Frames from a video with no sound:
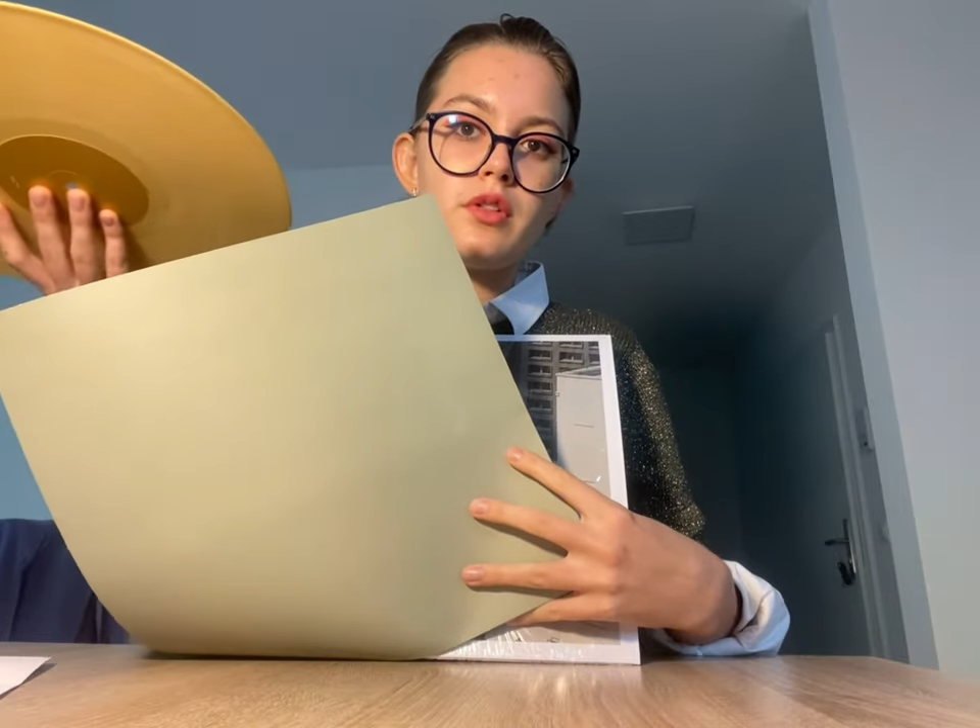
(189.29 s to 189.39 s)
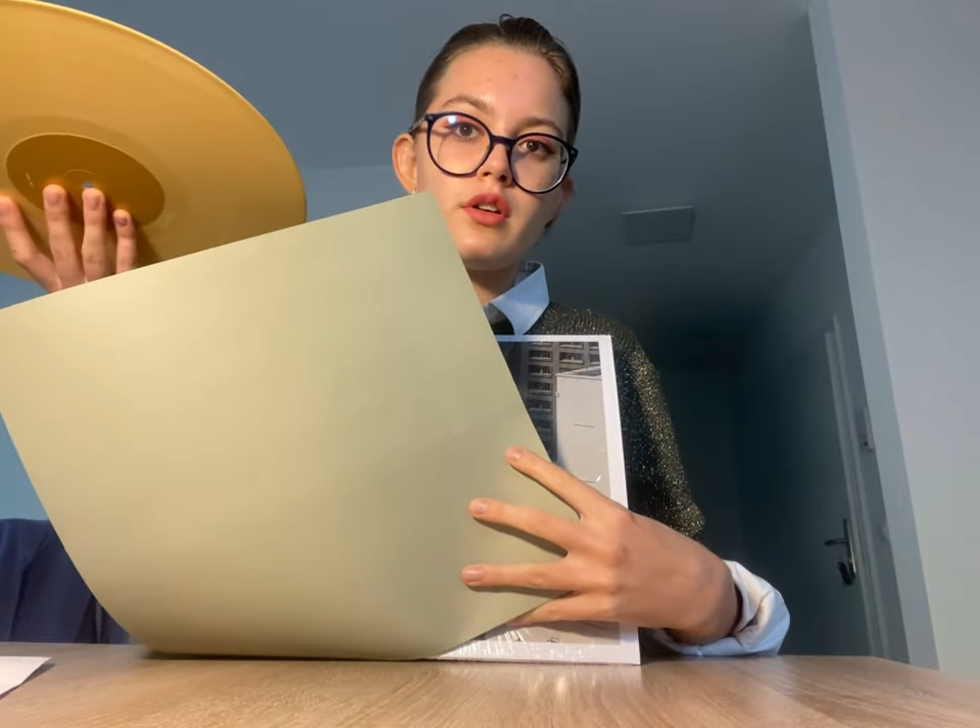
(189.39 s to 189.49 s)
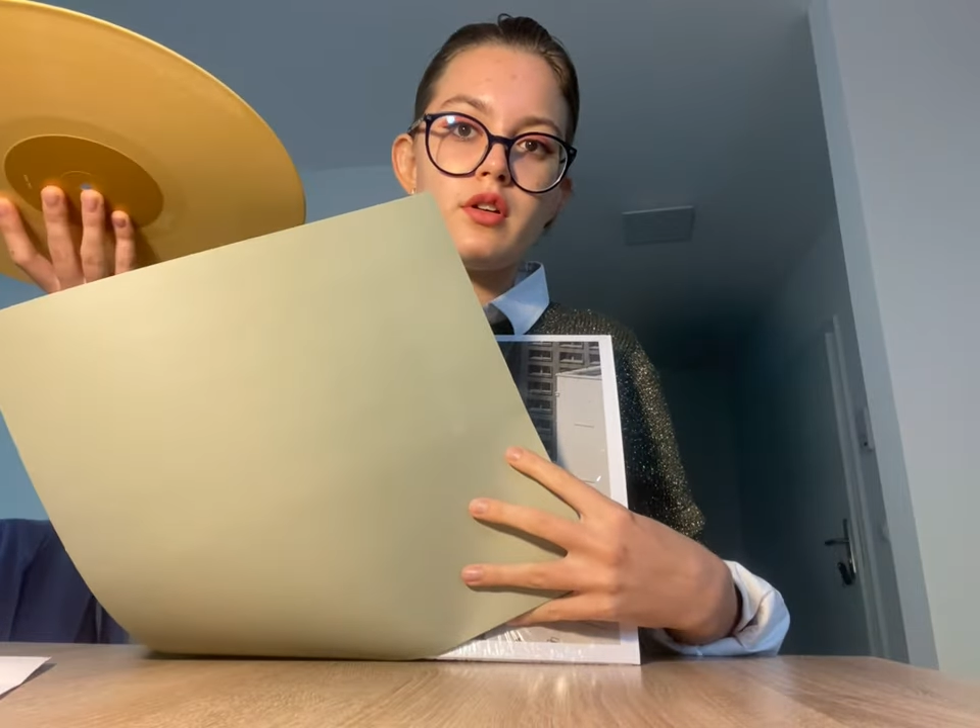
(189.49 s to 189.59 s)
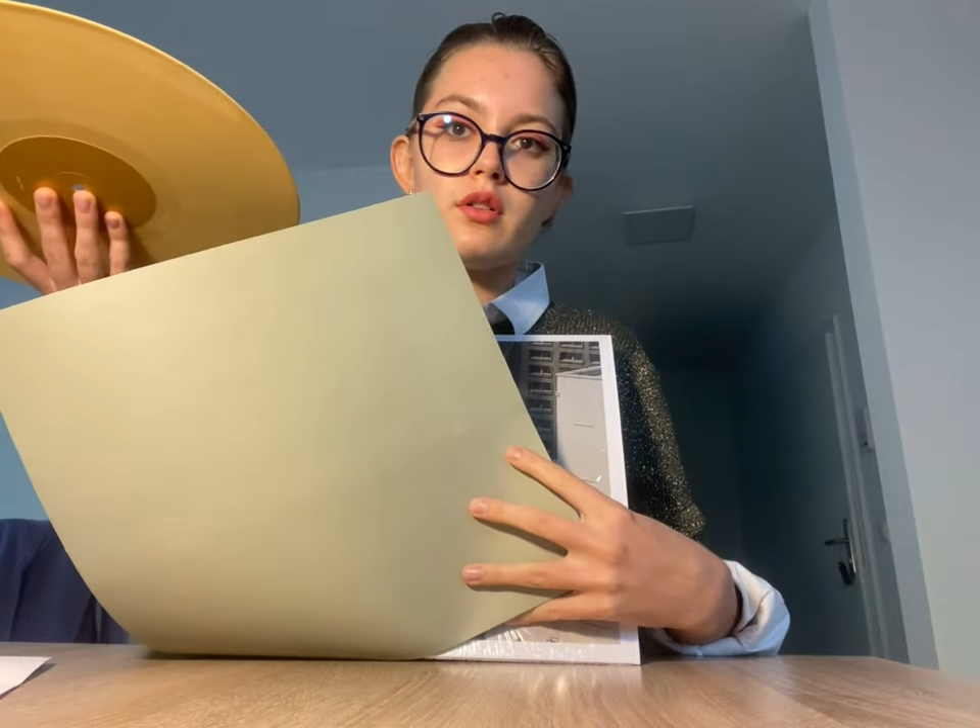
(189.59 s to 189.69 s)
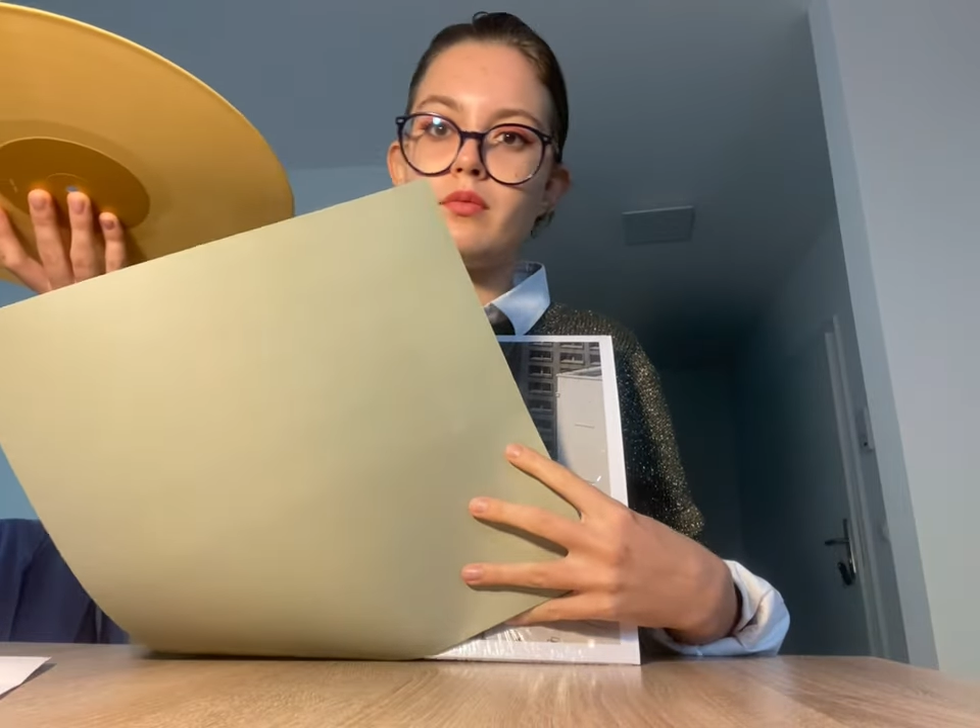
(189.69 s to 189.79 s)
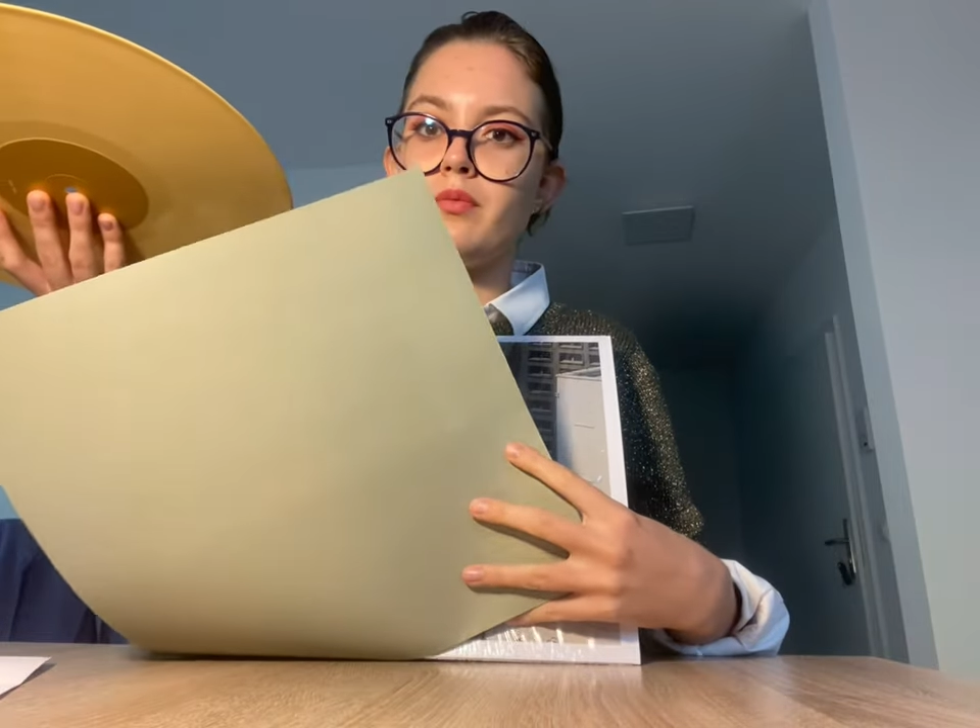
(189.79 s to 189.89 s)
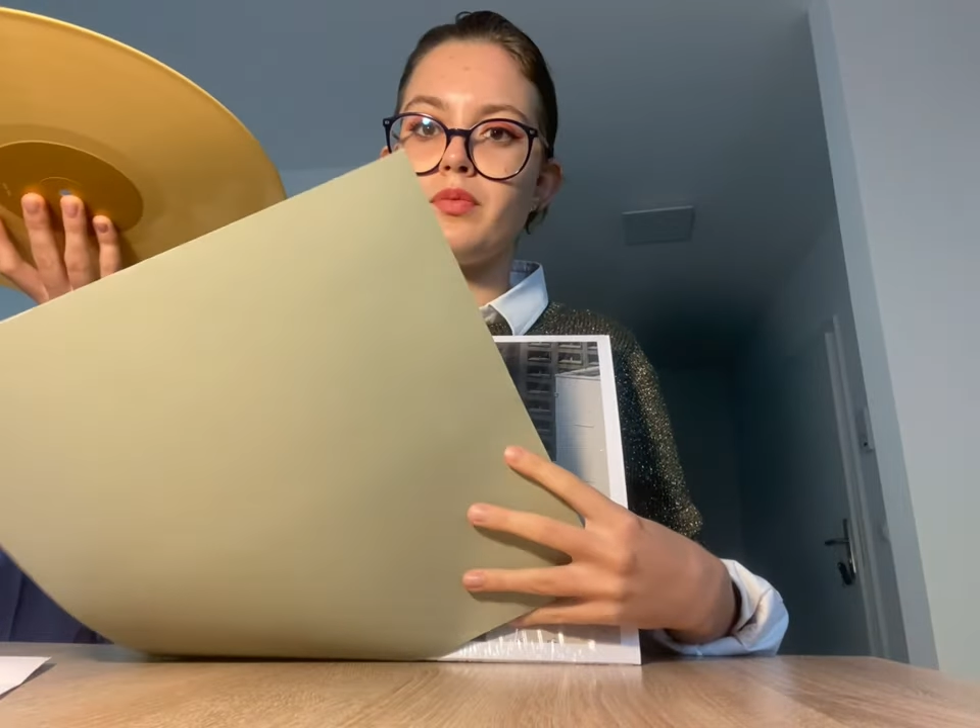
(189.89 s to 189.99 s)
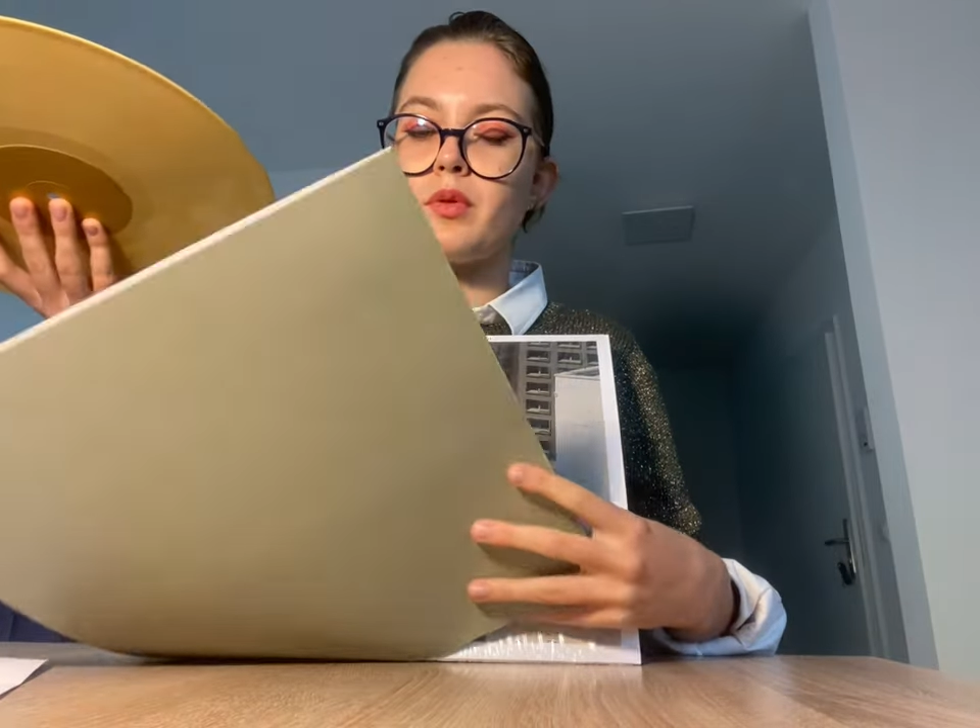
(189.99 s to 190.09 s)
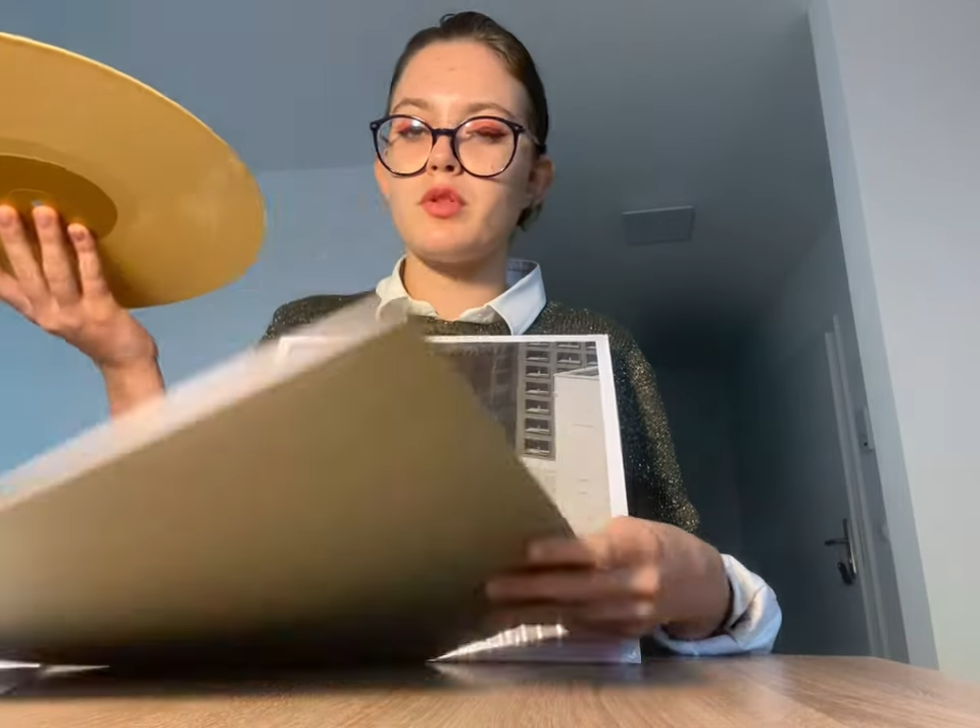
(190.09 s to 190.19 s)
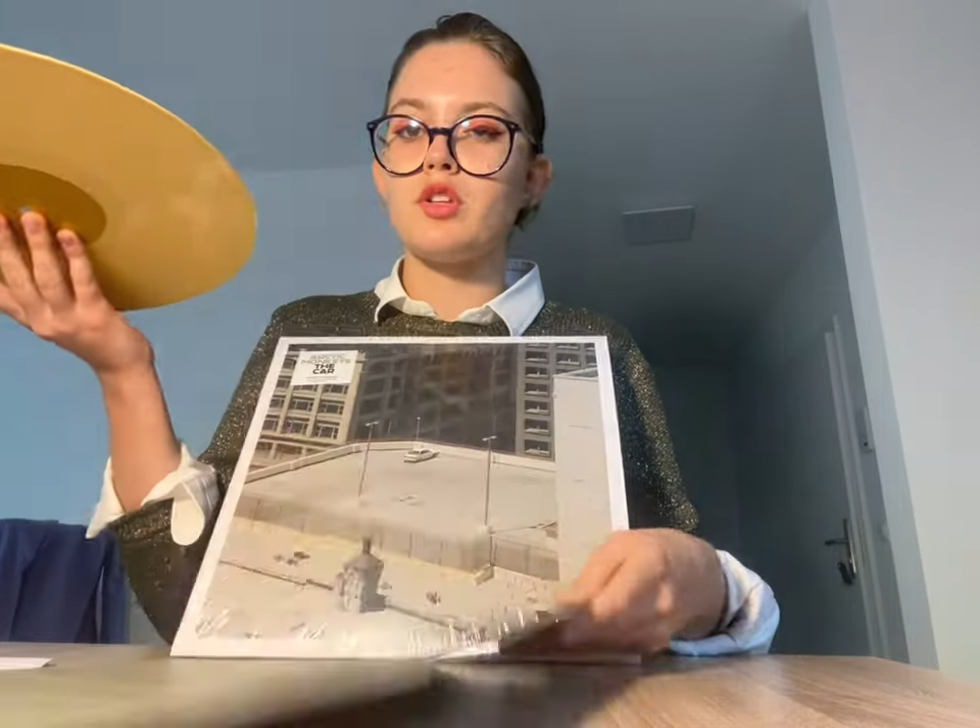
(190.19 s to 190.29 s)

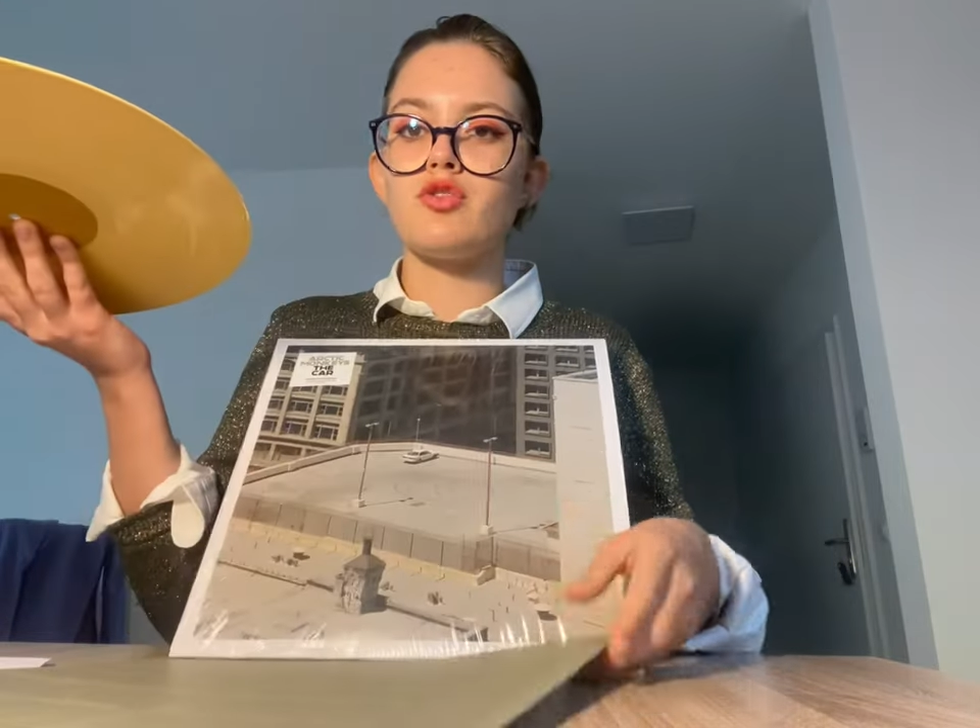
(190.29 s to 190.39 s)
the